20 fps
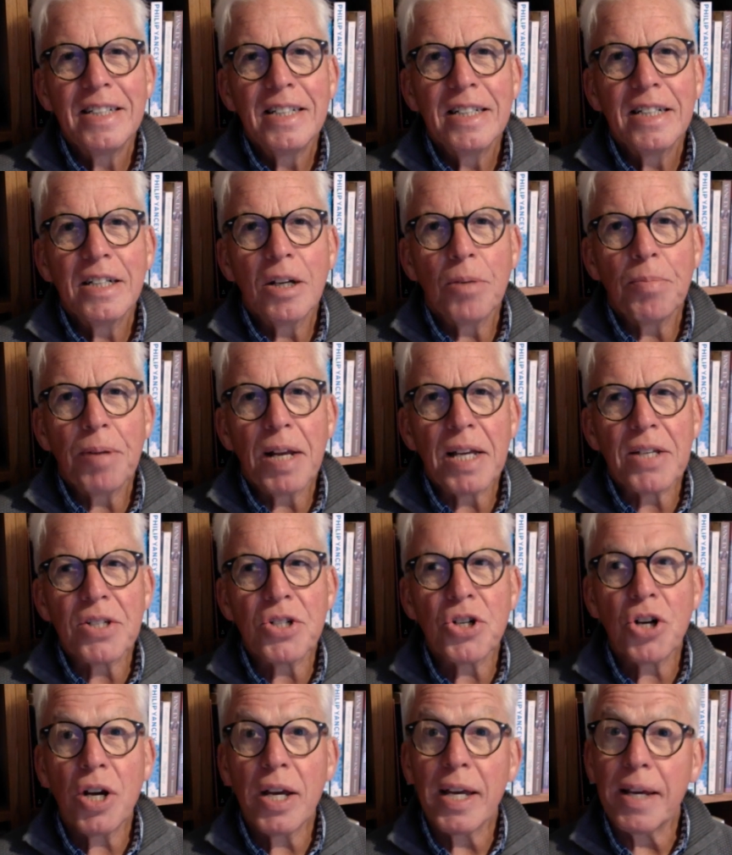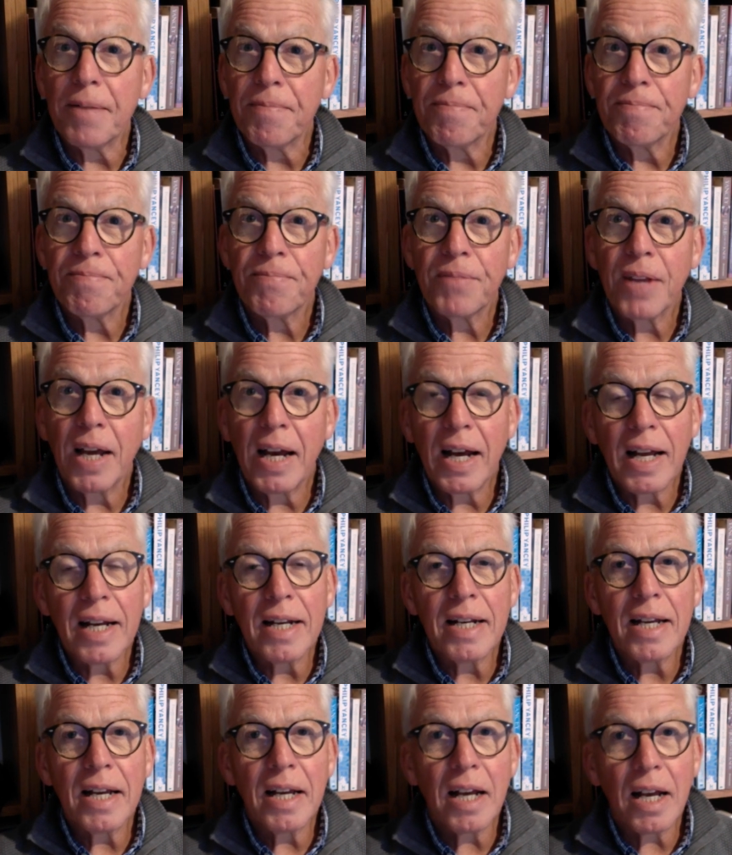God bless. Try it. And
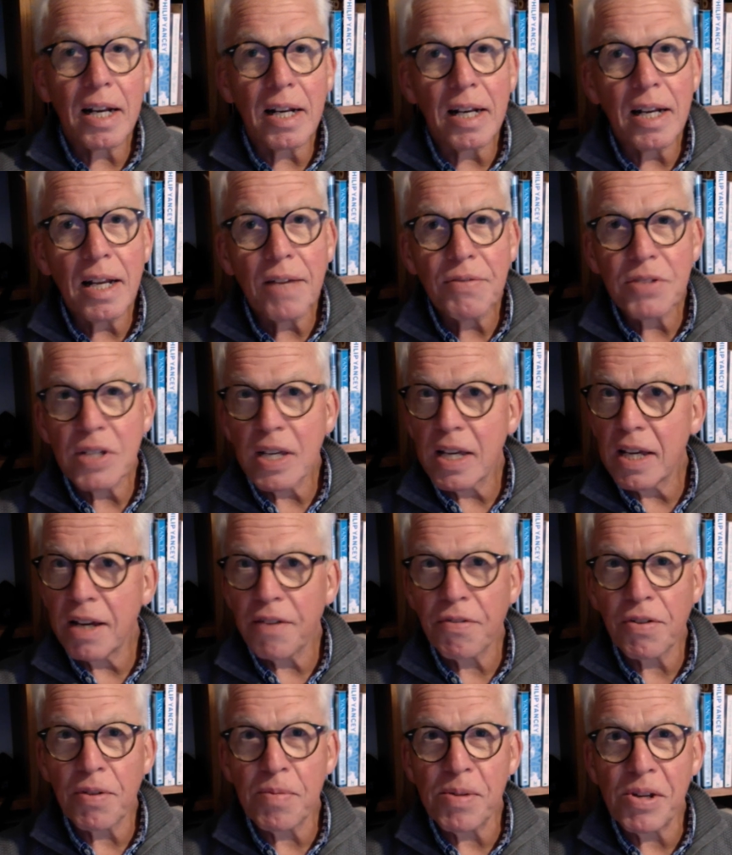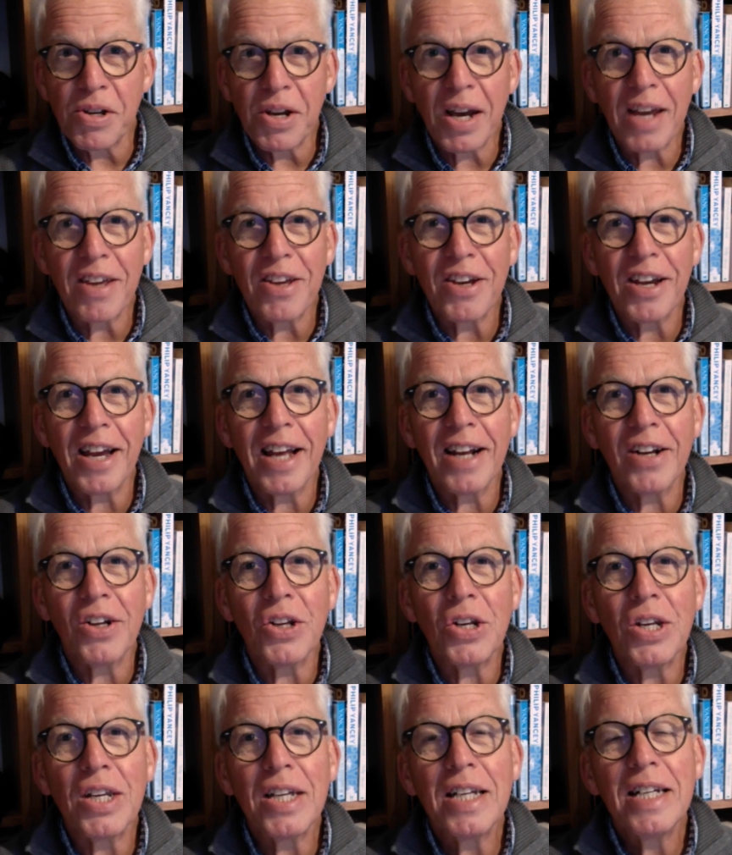I'd love to hear from you how you get on.
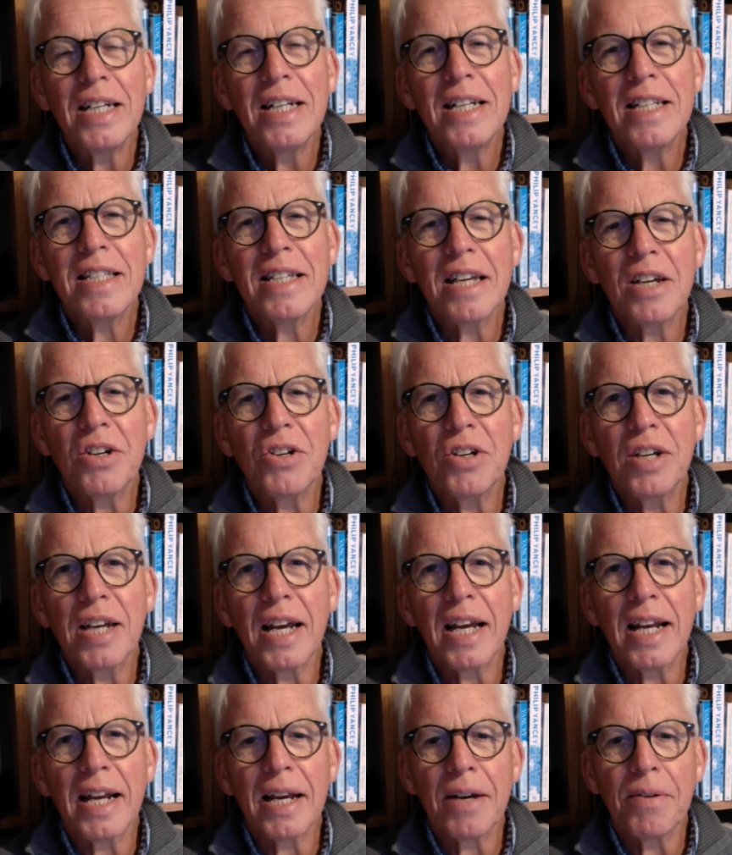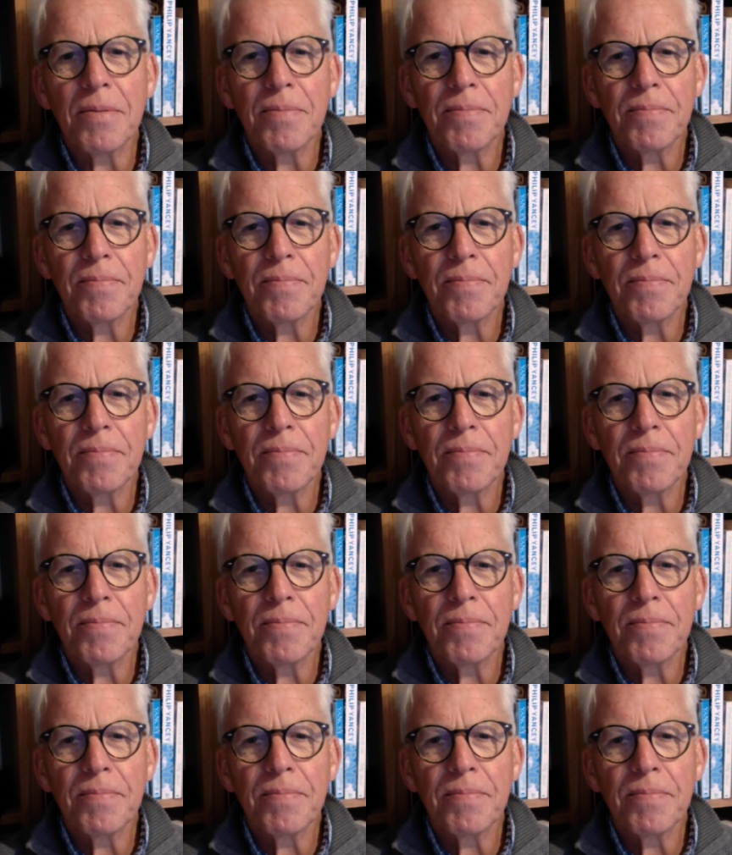Take good care now.